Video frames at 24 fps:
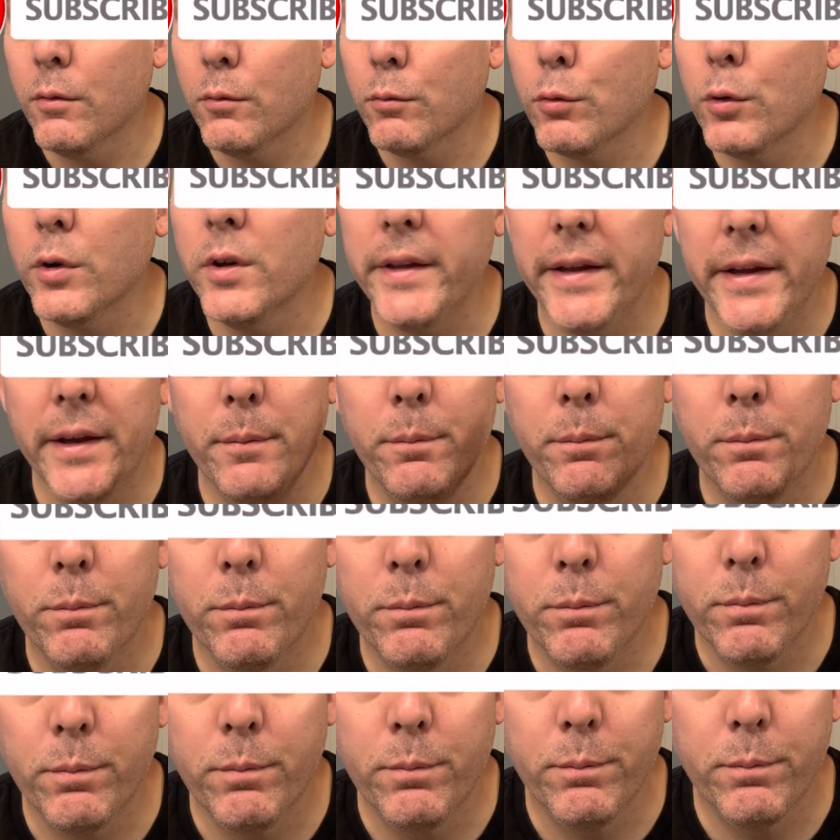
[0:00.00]
really
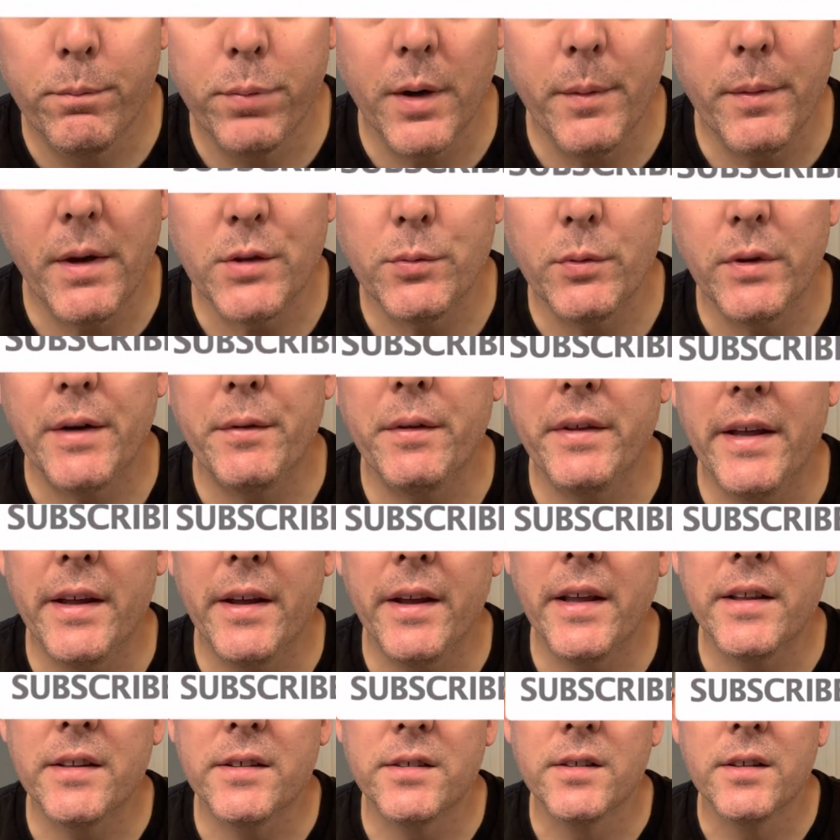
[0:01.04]
pretty much when everything
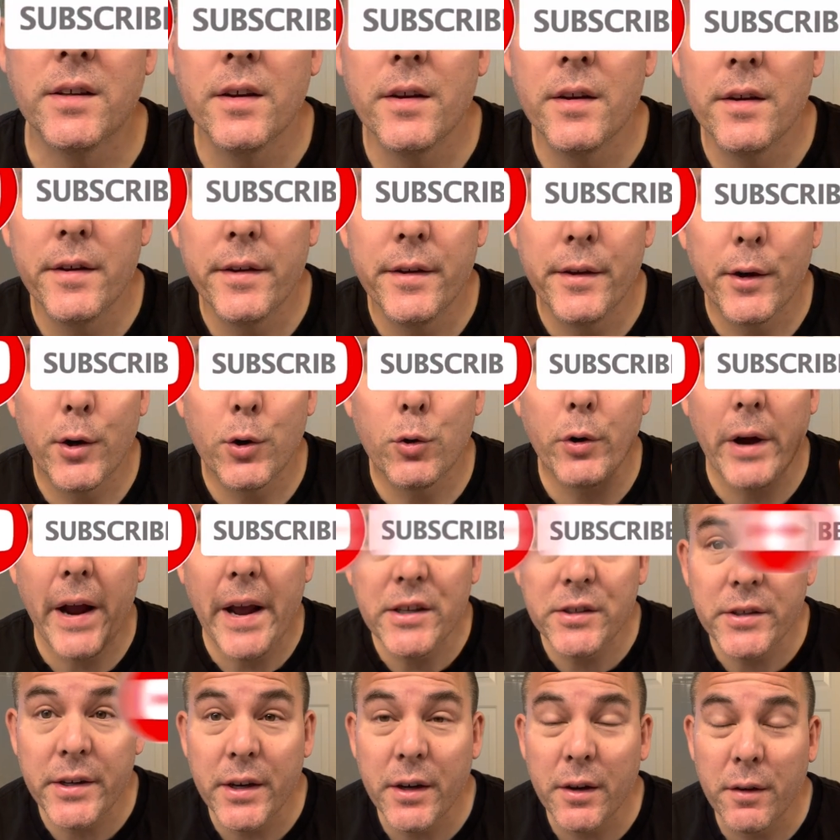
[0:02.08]
gets
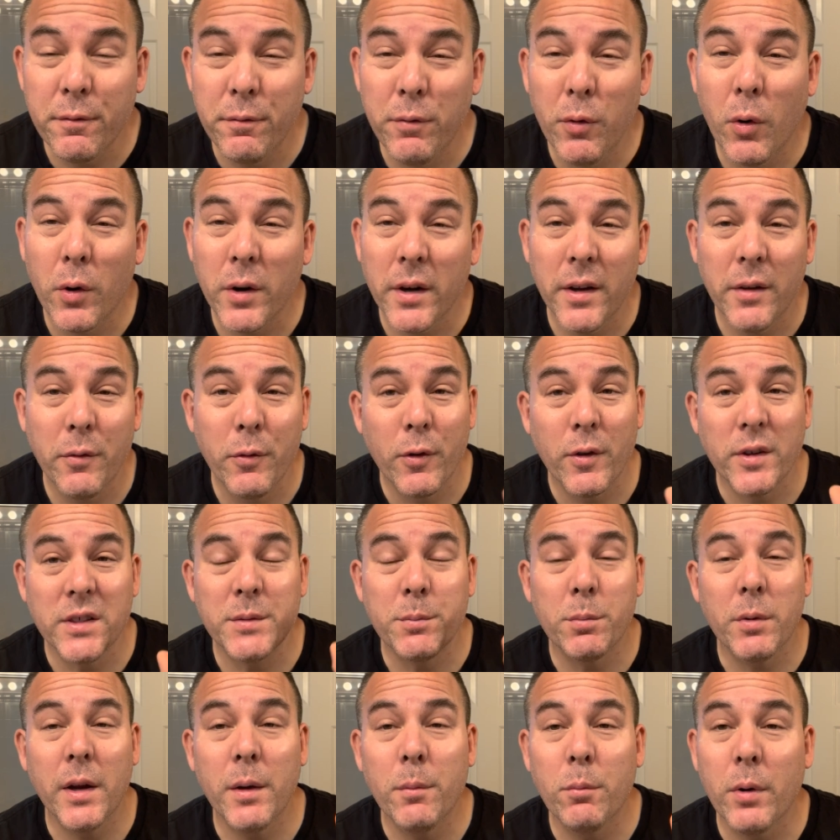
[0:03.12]
crazy here in Florida for
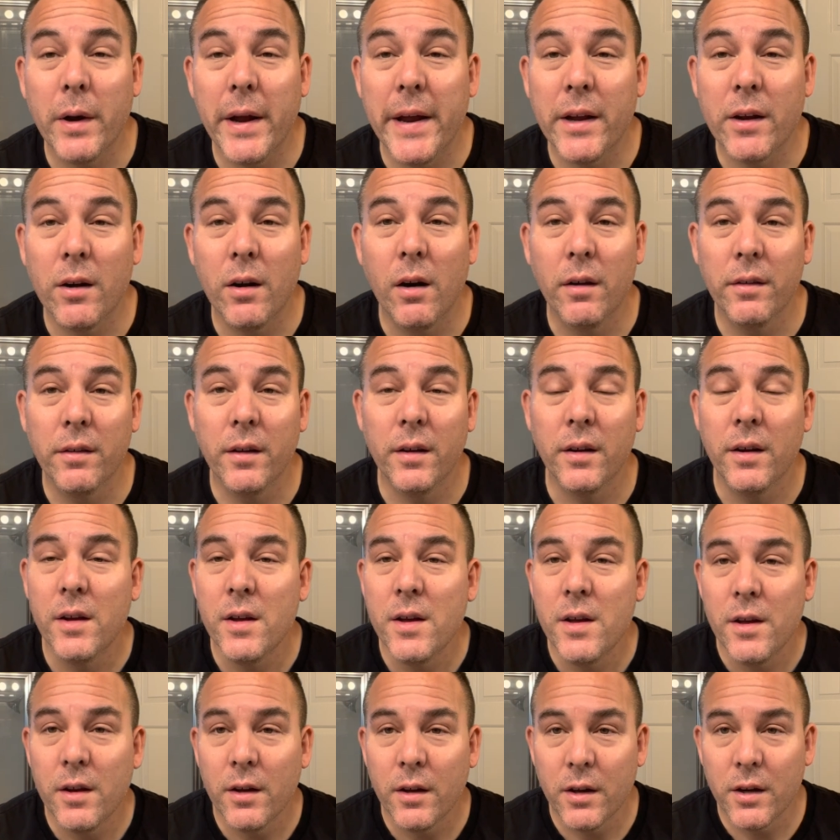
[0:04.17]
spring break. All the
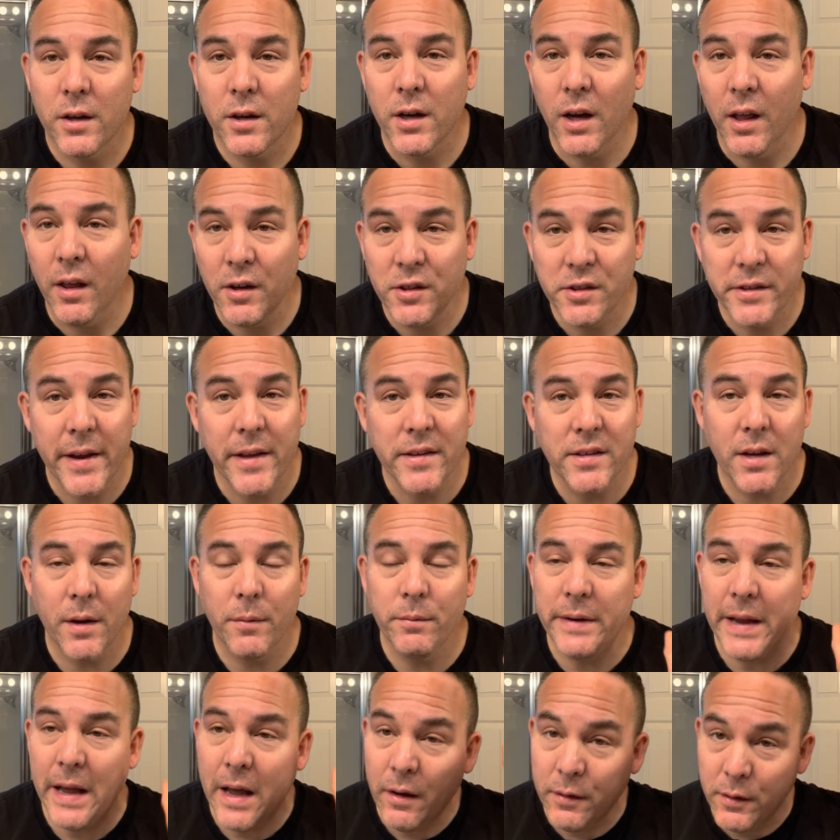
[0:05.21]
college kids come down